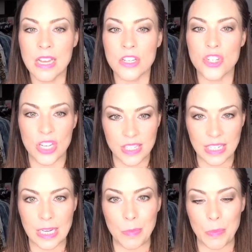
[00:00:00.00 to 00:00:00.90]
just to
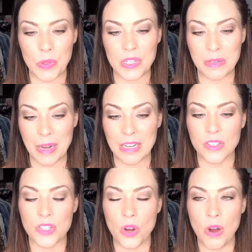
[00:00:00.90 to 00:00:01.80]
keep up with the demand.
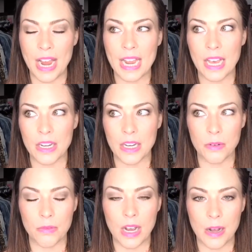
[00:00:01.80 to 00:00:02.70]
So I had
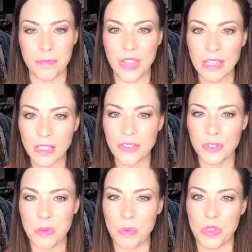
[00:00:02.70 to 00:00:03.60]
that
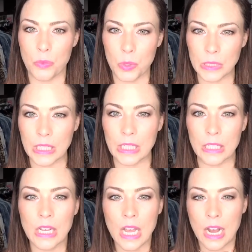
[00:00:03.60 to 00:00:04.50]
left me with a
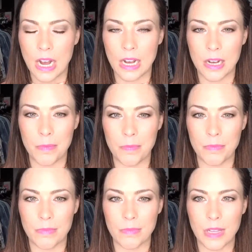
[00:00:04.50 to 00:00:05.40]
really
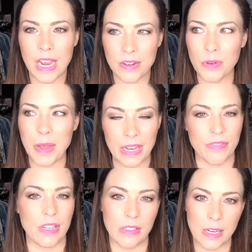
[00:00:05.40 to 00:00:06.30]
kind of a bad
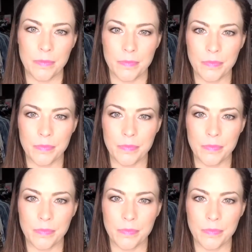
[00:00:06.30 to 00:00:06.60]
feeling,